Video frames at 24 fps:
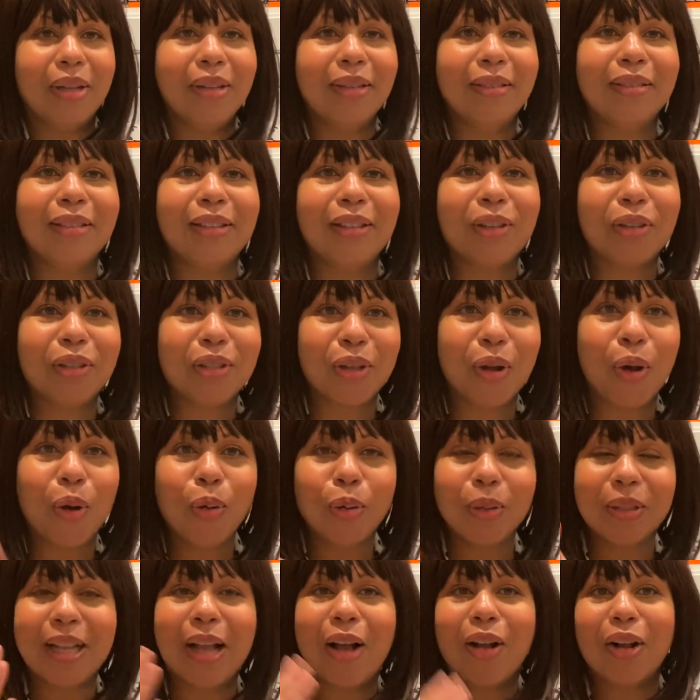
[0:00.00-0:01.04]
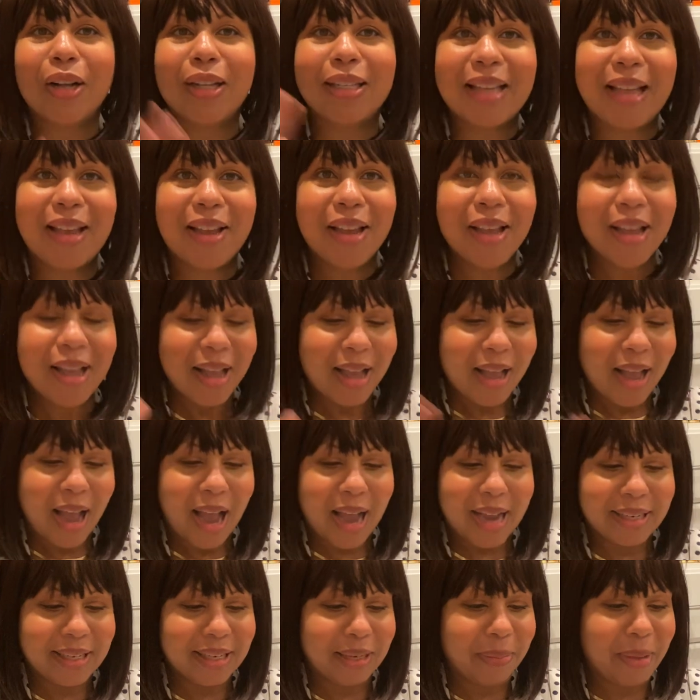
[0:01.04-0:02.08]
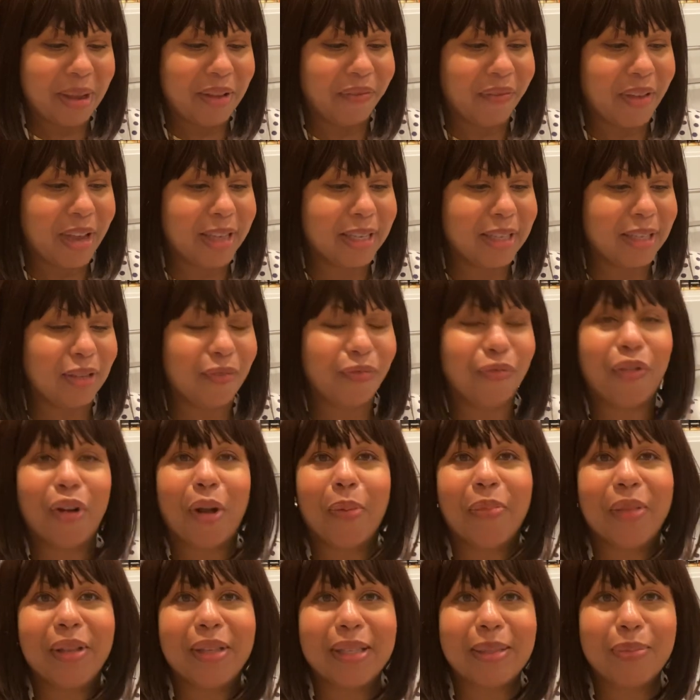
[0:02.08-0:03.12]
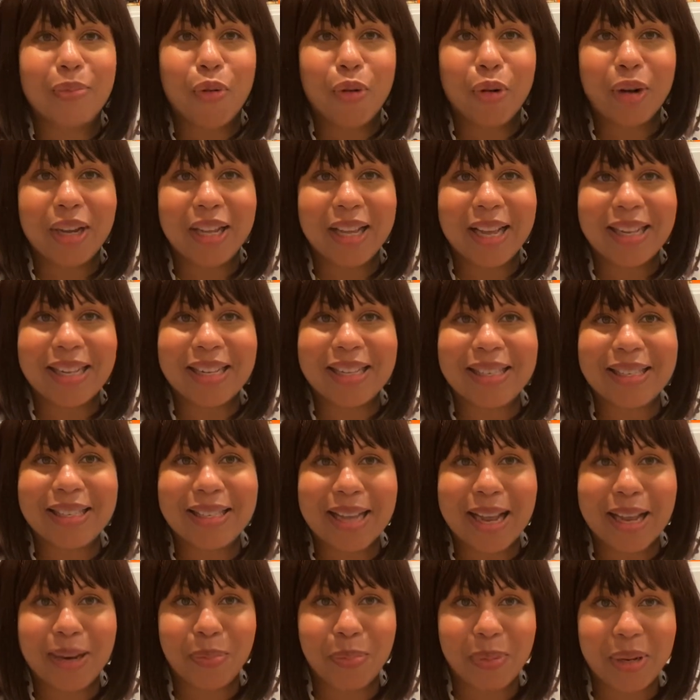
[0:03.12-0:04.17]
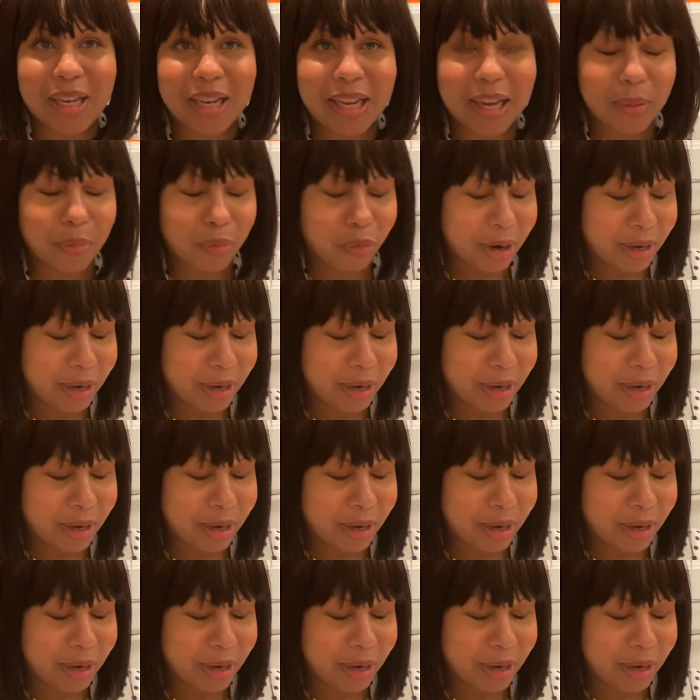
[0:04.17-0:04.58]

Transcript: looks old now because I did my face from this morning, and it's 10 p.m.